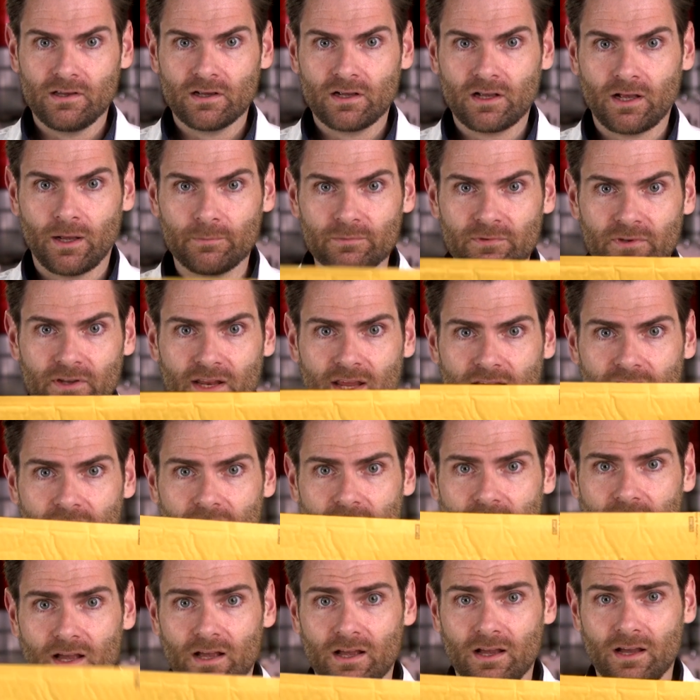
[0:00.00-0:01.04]
Comes in a,
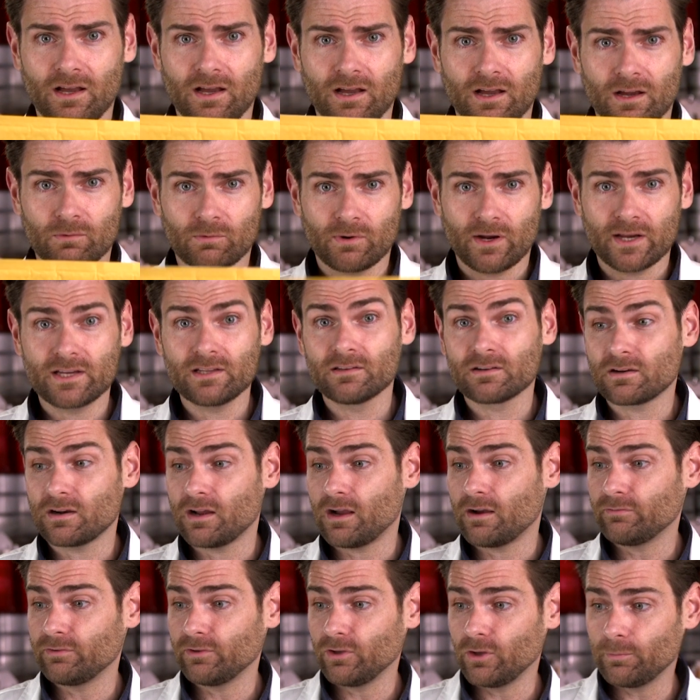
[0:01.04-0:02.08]
uh, a regular
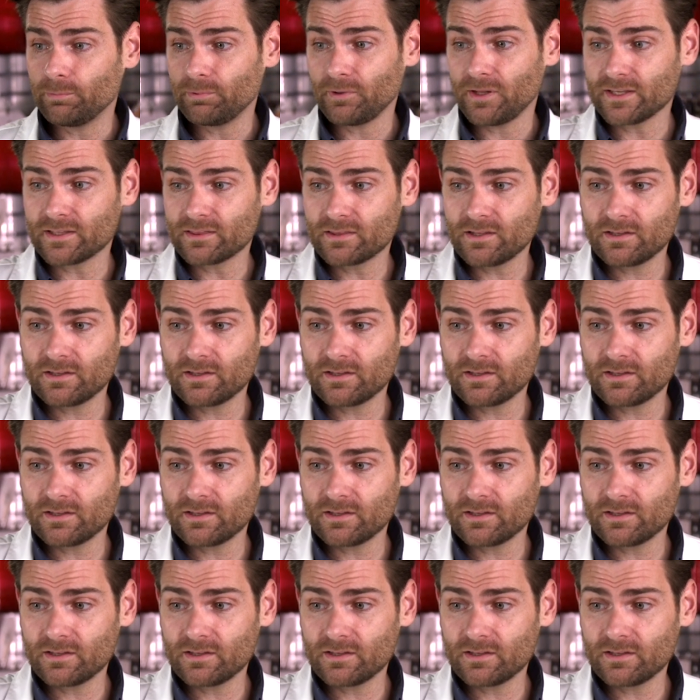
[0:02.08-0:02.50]
envelope like